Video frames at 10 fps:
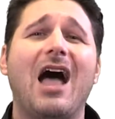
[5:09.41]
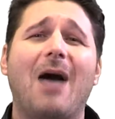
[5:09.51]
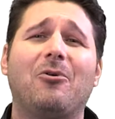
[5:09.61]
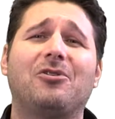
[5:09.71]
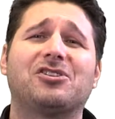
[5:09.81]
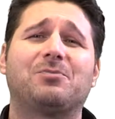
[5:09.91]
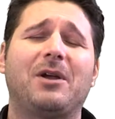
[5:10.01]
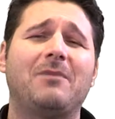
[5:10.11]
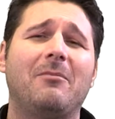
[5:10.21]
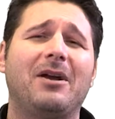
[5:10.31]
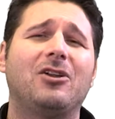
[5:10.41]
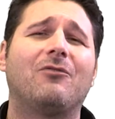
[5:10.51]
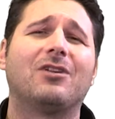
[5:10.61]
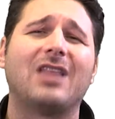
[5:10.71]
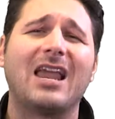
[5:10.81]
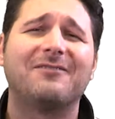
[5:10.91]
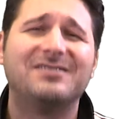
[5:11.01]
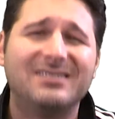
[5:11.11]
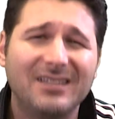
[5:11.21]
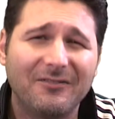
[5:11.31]
I'm going to spread my money over a lot
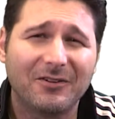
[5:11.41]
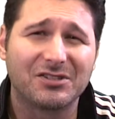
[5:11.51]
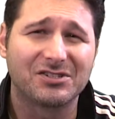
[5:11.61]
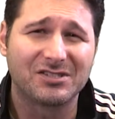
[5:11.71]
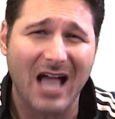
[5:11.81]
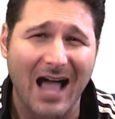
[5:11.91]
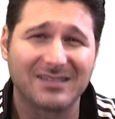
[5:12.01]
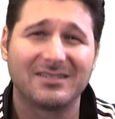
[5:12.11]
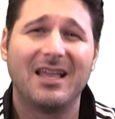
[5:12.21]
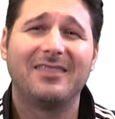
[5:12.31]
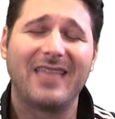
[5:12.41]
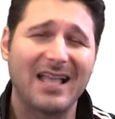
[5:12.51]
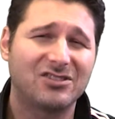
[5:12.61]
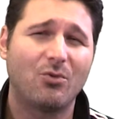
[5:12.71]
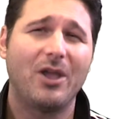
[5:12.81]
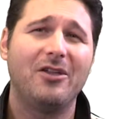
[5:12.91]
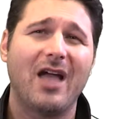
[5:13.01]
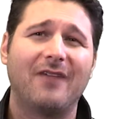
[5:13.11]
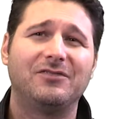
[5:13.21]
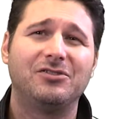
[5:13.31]
of different stocks. That's the way you
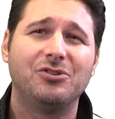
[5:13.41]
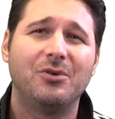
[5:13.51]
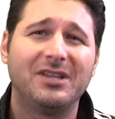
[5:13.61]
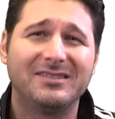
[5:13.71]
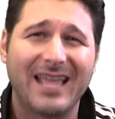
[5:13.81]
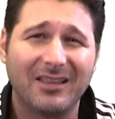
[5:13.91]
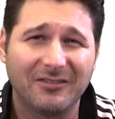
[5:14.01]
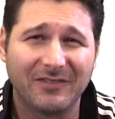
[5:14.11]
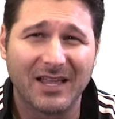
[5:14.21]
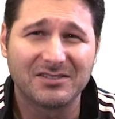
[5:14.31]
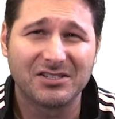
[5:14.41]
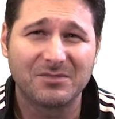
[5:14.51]
have to do it in daily fantasy